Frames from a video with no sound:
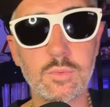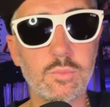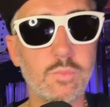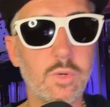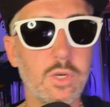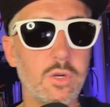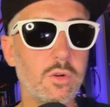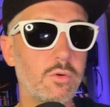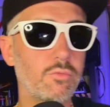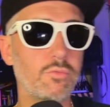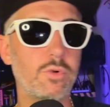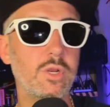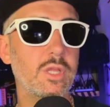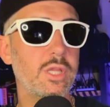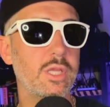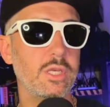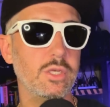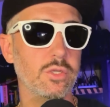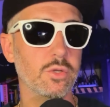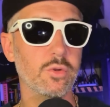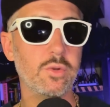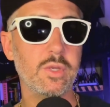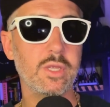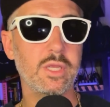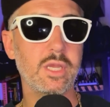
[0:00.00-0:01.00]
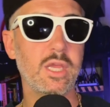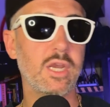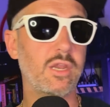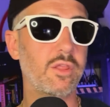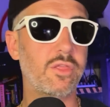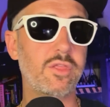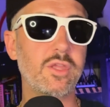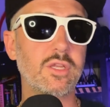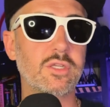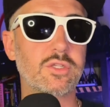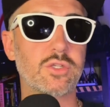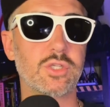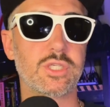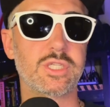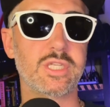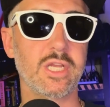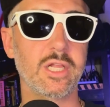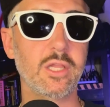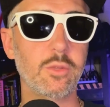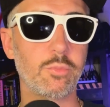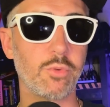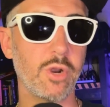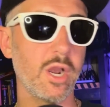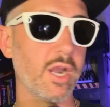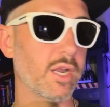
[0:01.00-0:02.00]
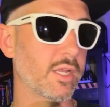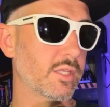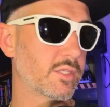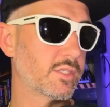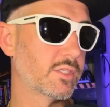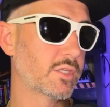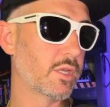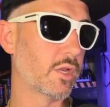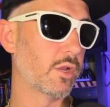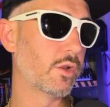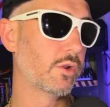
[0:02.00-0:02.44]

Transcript: not really doing anything to celebrate it. So,